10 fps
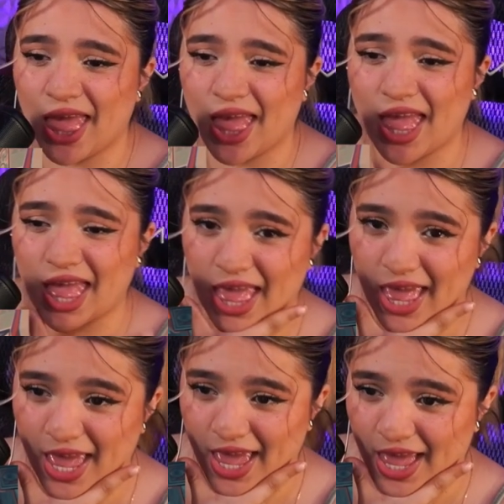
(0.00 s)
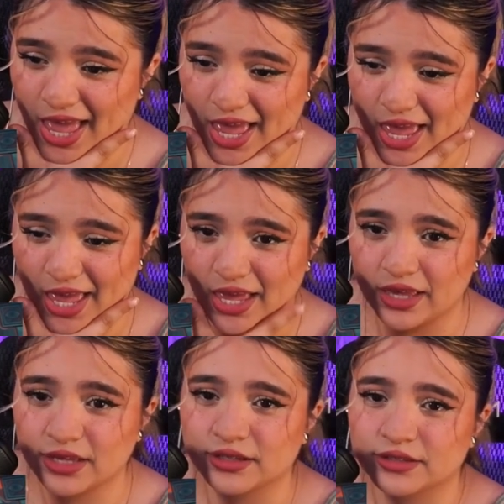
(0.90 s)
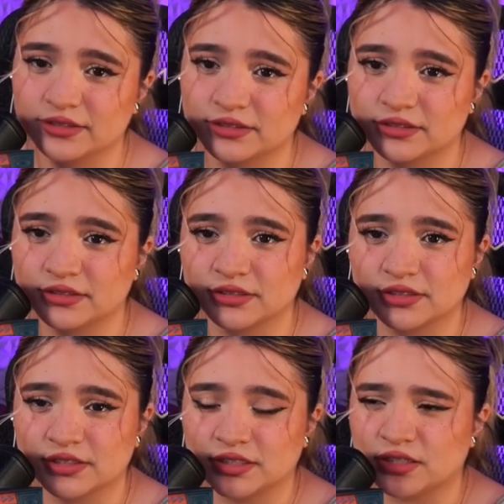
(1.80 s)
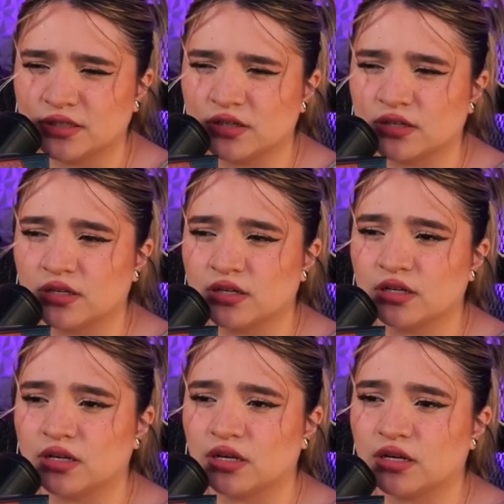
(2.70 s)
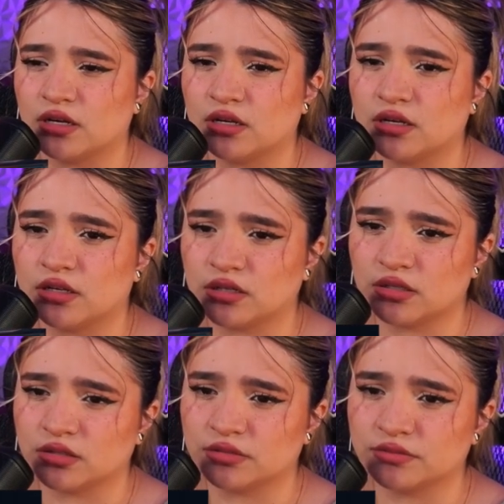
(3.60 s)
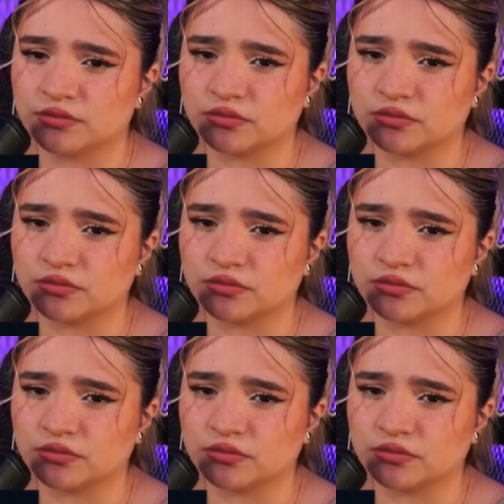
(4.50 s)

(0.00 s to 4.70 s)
[no speech]